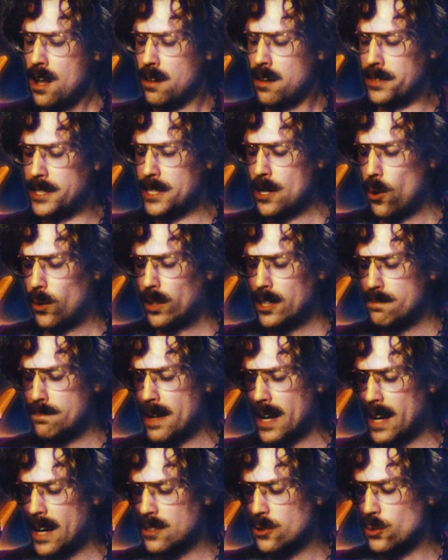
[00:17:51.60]
The only
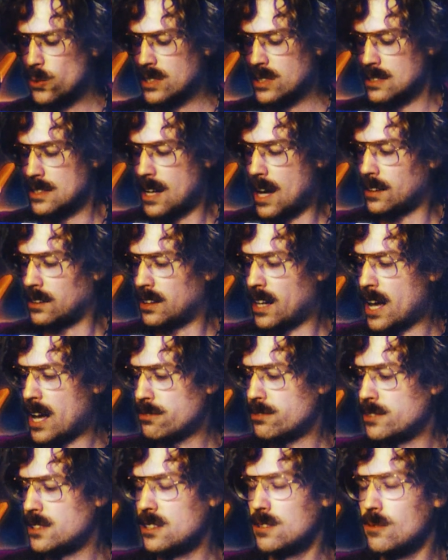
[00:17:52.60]
man who was not
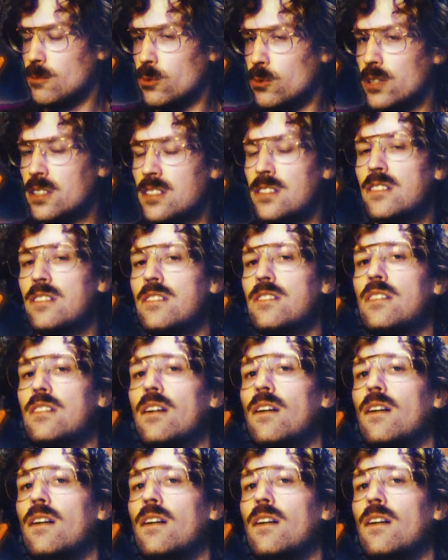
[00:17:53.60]
laughing was